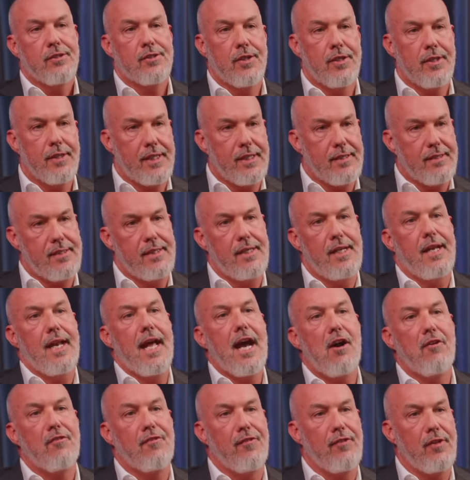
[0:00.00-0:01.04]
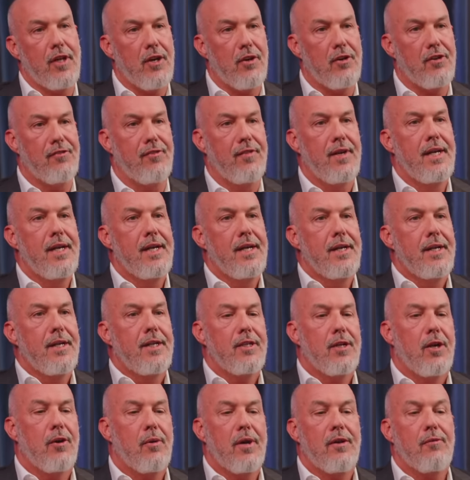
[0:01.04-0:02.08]
So you could see an outflow of,
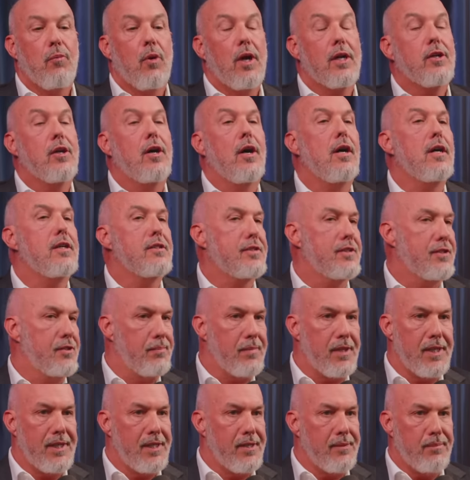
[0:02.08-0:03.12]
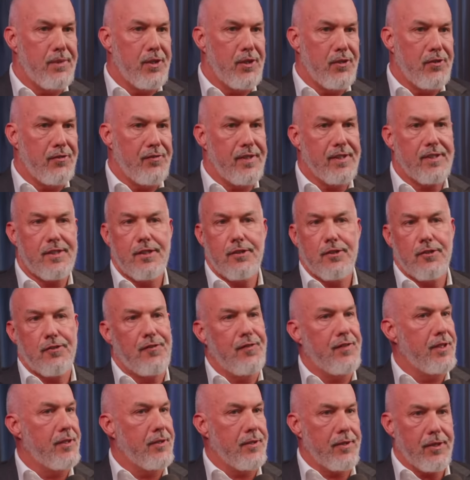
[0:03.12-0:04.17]
you know, what causes money to move? It's either
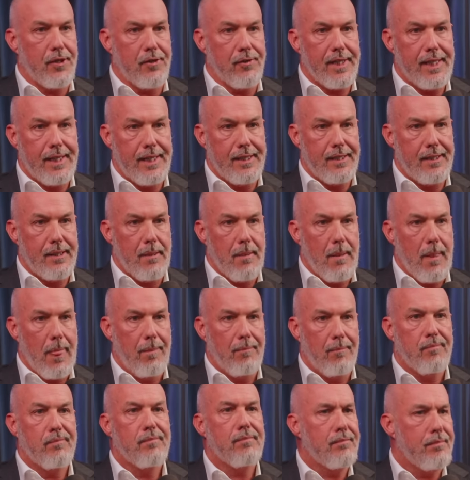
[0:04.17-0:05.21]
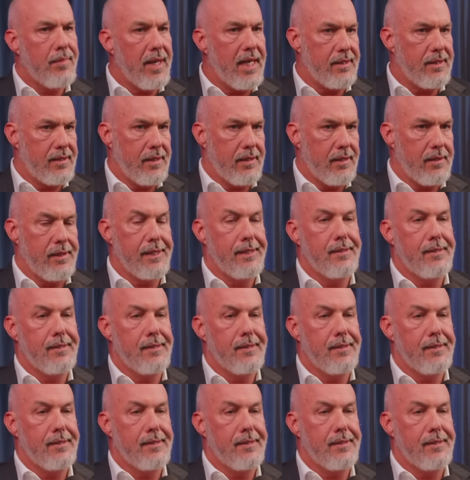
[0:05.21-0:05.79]
fear or greed, basically.